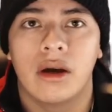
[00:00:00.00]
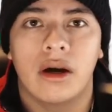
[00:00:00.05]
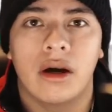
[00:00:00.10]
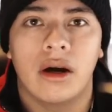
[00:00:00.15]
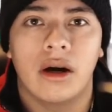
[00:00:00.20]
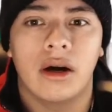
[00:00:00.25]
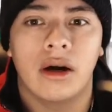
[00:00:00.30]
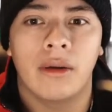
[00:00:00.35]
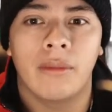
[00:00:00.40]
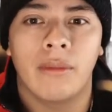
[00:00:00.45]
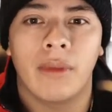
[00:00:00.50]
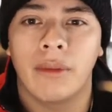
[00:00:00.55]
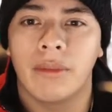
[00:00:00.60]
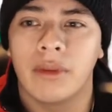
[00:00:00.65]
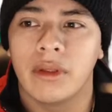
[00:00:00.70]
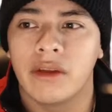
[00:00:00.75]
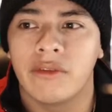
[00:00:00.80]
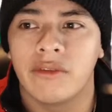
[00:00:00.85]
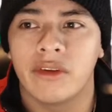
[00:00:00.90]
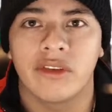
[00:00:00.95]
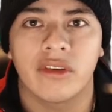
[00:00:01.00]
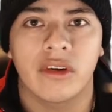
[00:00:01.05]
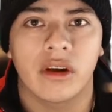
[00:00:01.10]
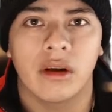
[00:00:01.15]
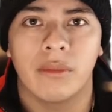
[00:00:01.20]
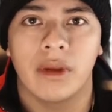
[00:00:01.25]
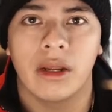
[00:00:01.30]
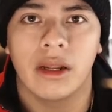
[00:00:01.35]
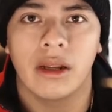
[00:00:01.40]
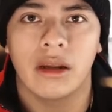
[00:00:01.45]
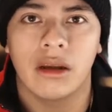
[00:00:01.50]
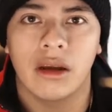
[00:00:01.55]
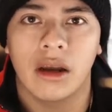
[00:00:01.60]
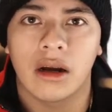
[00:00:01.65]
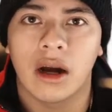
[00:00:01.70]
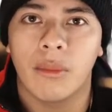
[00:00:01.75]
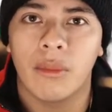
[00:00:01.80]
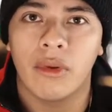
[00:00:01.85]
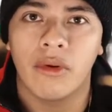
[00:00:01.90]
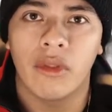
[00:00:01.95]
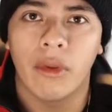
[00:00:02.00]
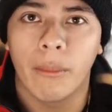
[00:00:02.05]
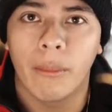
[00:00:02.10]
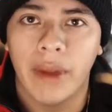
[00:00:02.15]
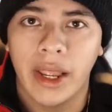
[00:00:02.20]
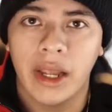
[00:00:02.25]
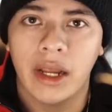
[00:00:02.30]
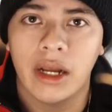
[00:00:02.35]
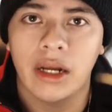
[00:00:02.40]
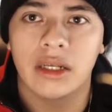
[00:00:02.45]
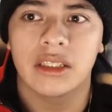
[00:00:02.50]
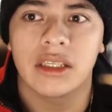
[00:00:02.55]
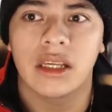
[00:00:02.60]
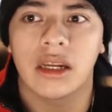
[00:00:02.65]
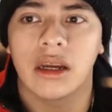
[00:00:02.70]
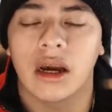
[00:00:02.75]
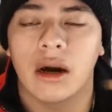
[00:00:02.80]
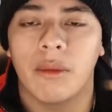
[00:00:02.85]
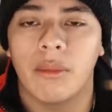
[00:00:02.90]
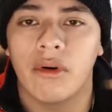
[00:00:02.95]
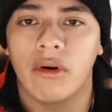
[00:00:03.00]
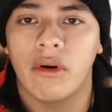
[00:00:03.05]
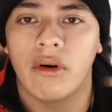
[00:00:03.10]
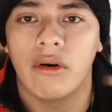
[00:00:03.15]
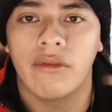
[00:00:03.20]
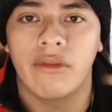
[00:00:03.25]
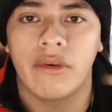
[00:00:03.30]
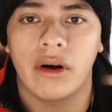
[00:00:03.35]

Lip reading: I believe those are going to be a couple of the banks and a couple of